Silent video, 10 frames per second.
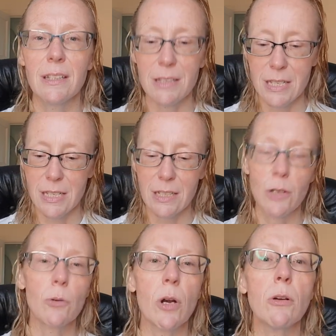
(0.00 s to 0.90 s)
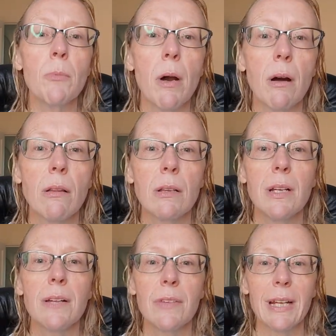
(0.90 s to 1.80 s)
The cocodamol
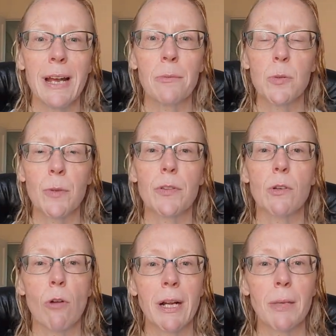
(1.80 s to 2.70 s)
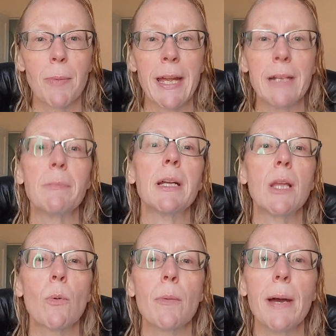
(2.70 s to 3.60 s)
that helps with the chronic pain in my
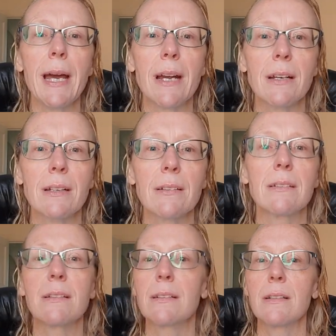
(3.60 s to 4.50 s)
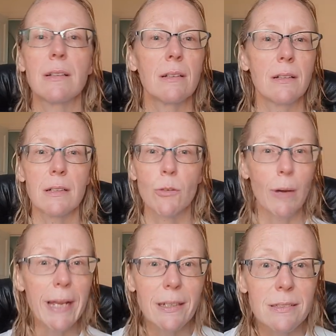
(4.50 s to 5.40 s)
lower back.
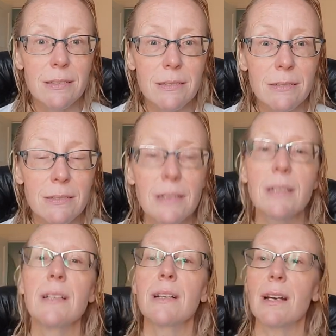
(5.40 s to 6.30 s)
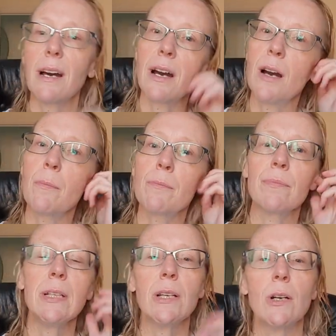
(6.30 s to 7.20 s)
Great.
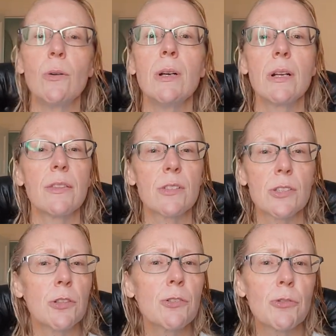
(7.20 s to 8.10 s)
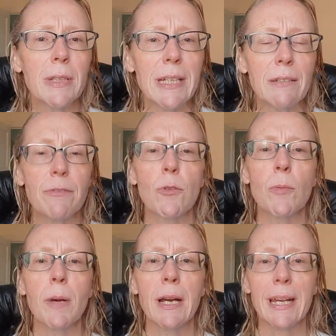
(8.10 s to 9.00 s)
The sertraline for
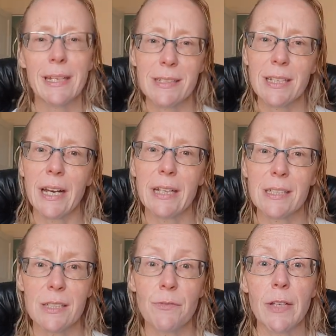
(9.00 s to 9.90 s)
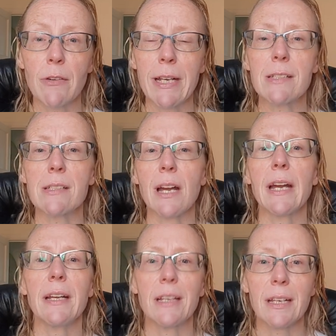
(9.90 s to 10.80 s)
my anxiety, severe
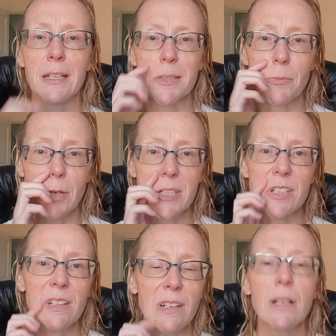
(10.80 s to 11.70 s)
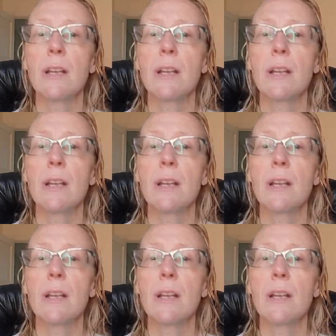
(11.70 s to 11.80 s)
anxiety and depression.